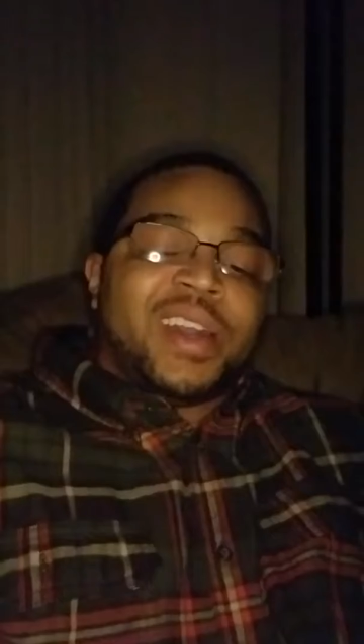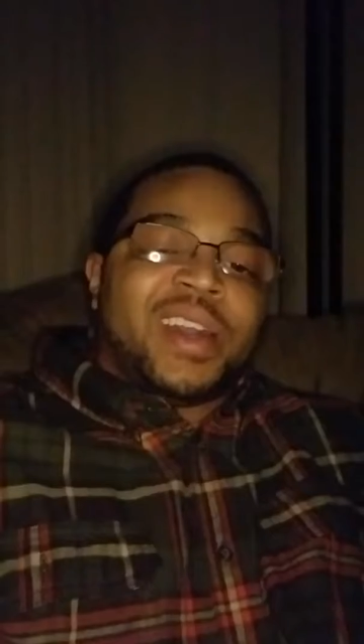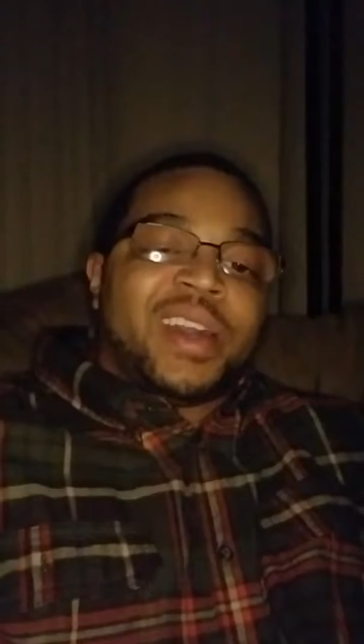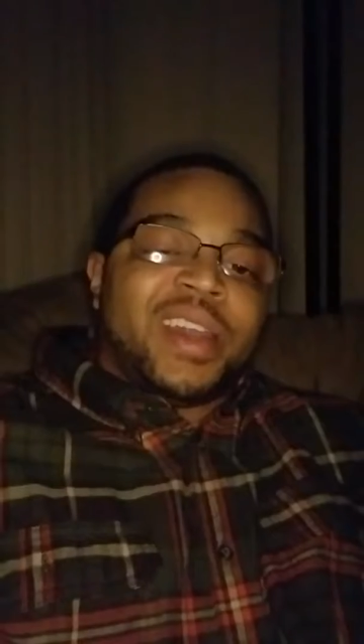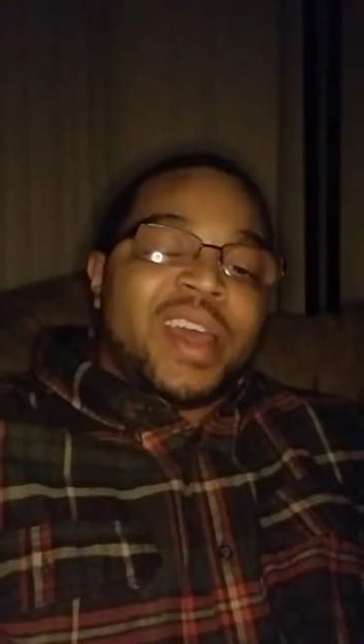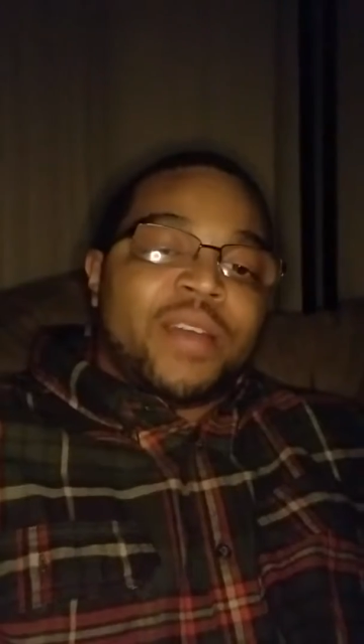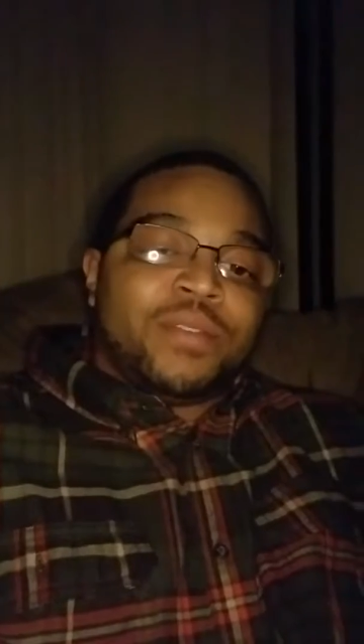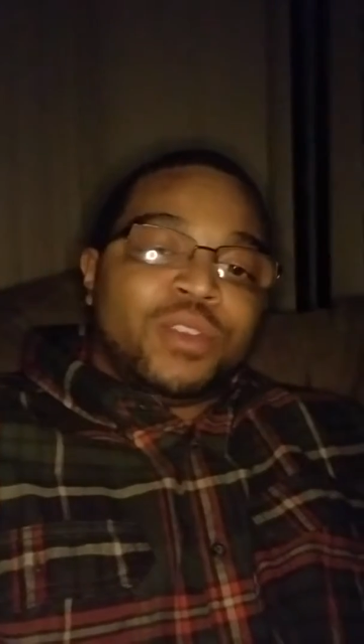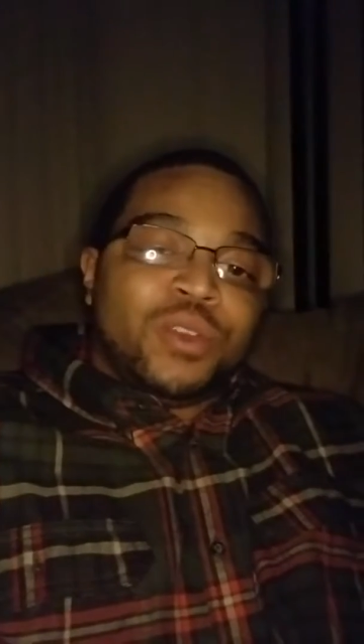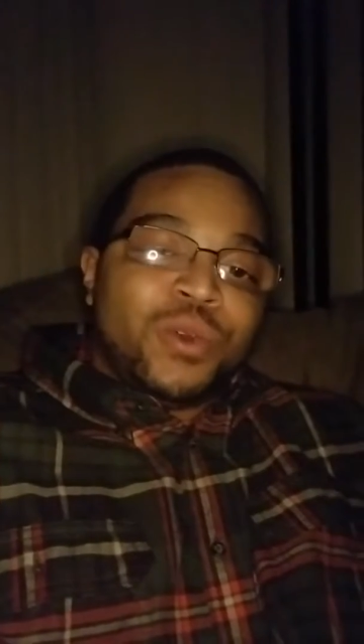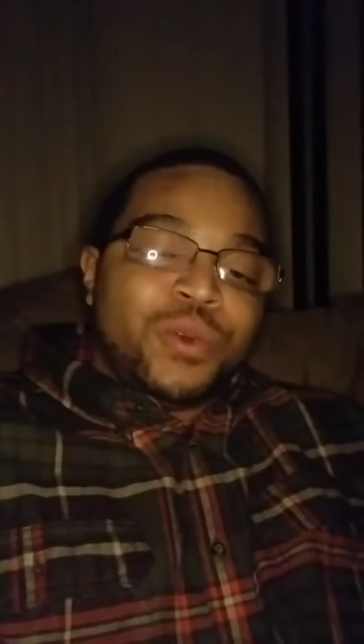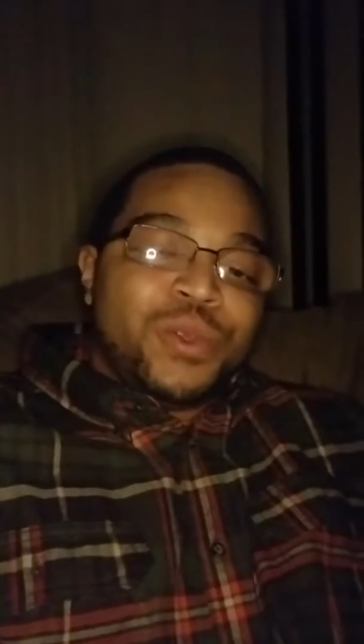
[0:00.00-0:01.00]
Good
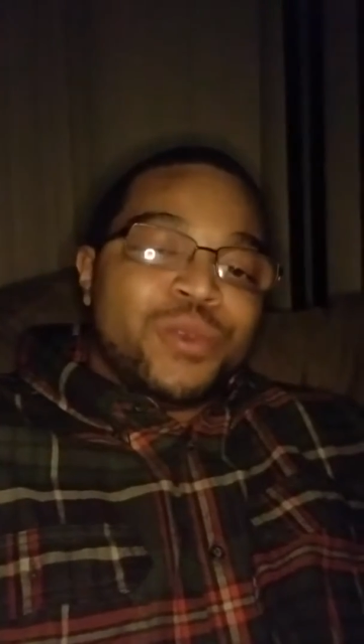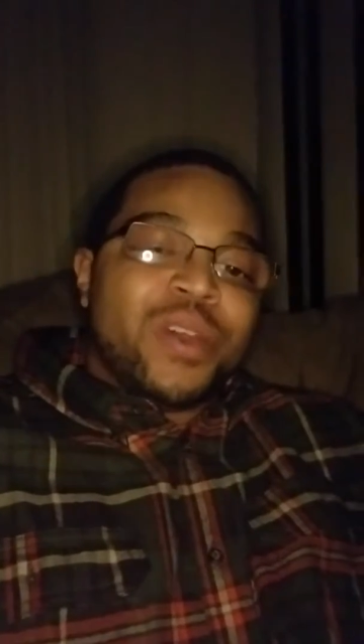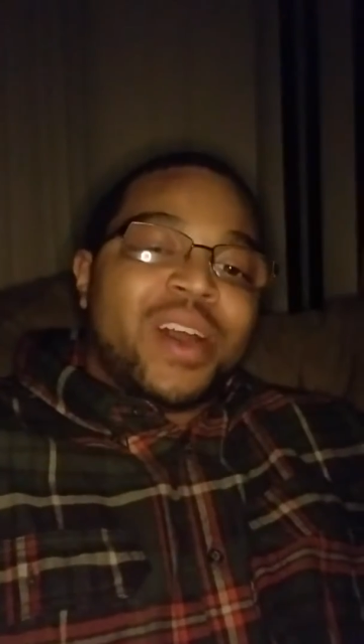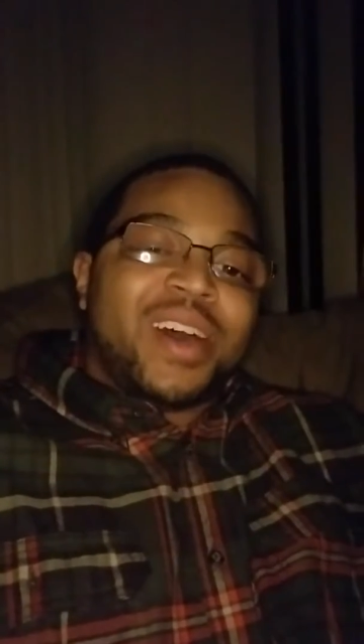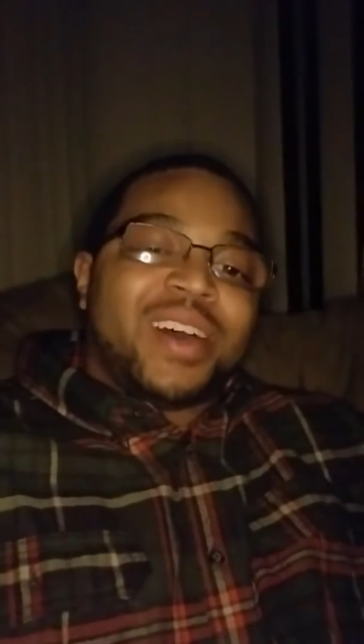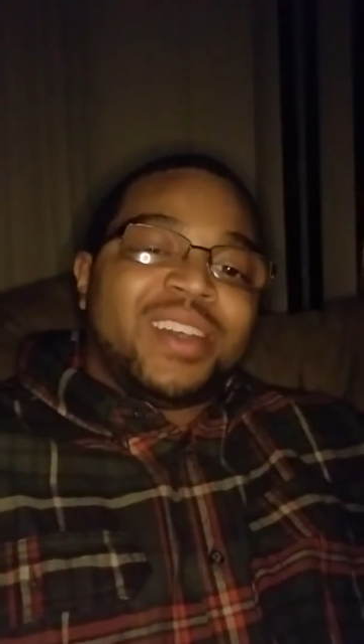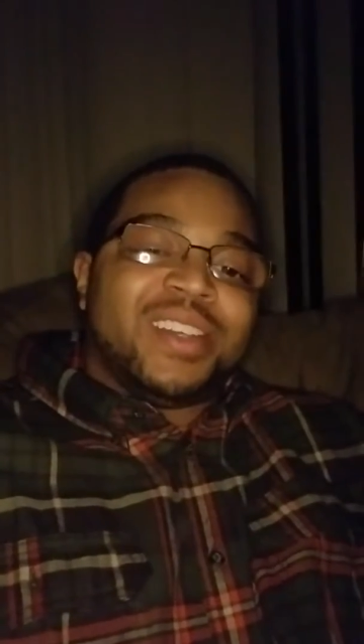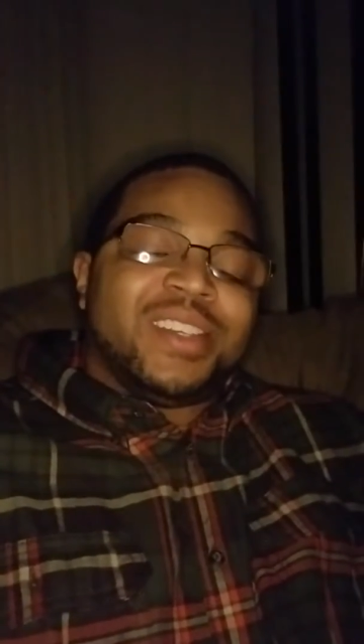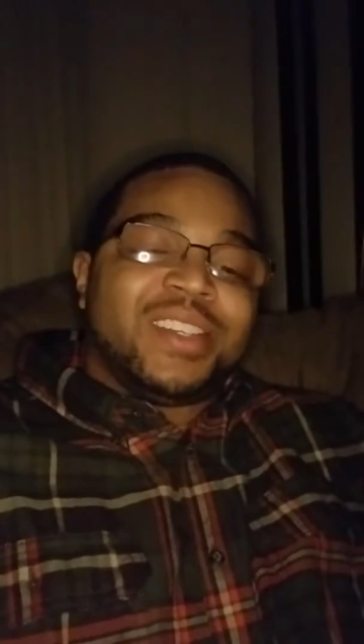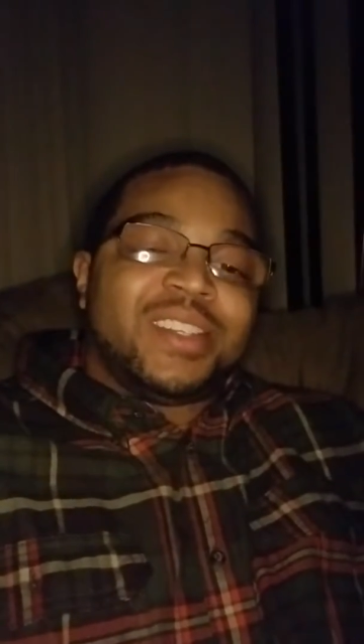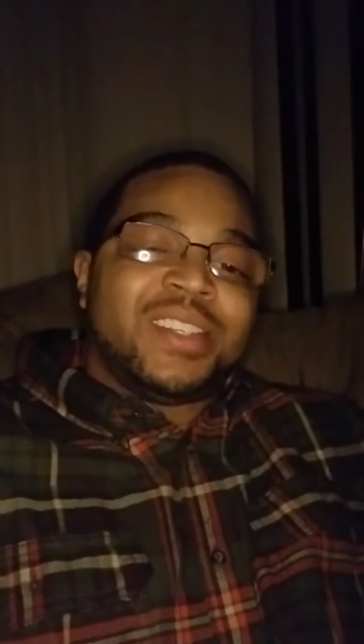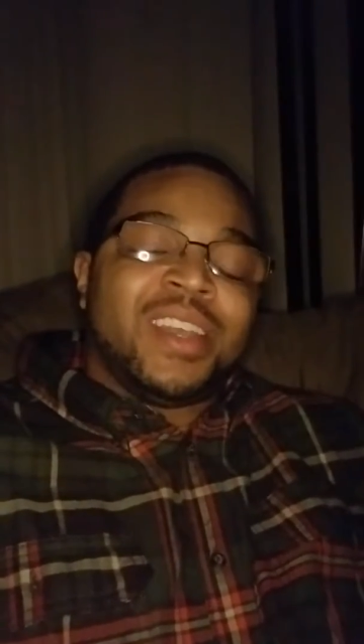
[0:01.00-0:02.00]
afternoon, you
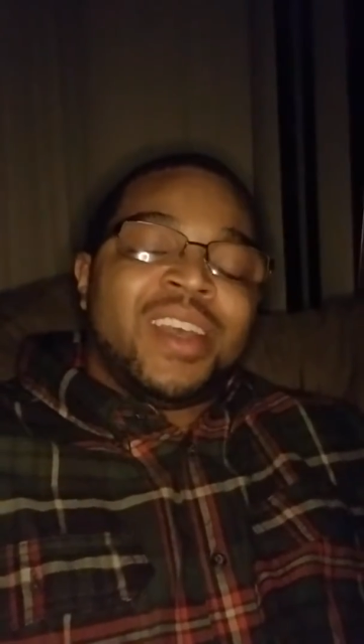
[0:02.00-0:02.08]
guys.